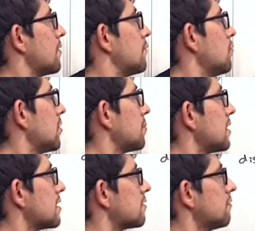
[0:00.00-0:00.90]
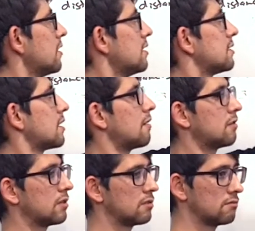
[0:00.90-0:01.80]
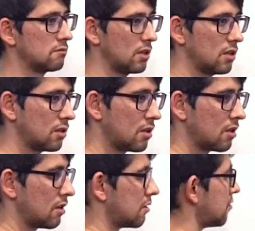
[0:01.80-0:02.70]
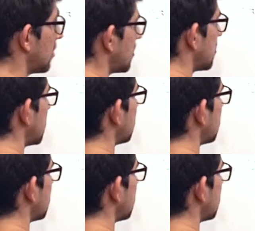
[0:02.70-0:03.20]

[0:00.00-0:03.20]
4 plus 3 is 7, right? You get Z